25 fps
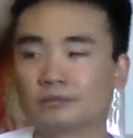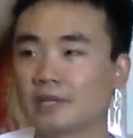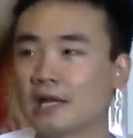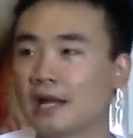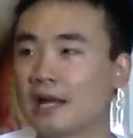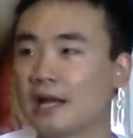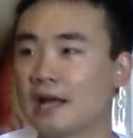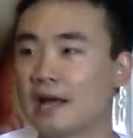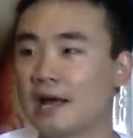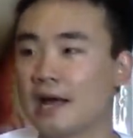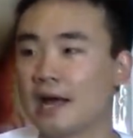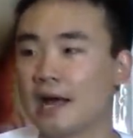
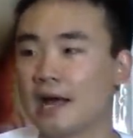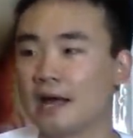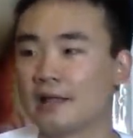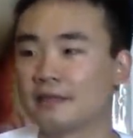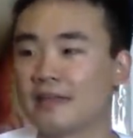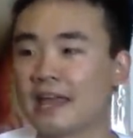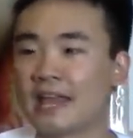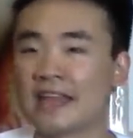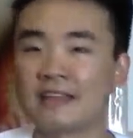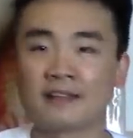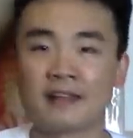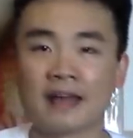uh,
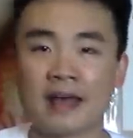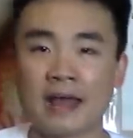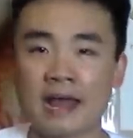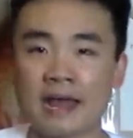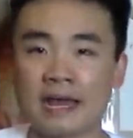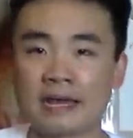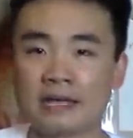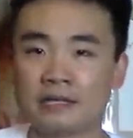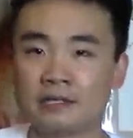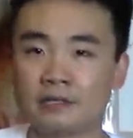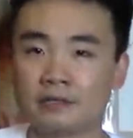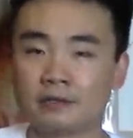
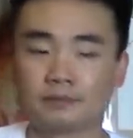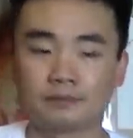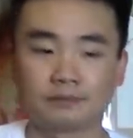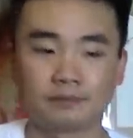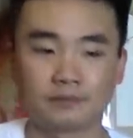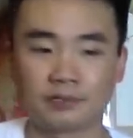Leyline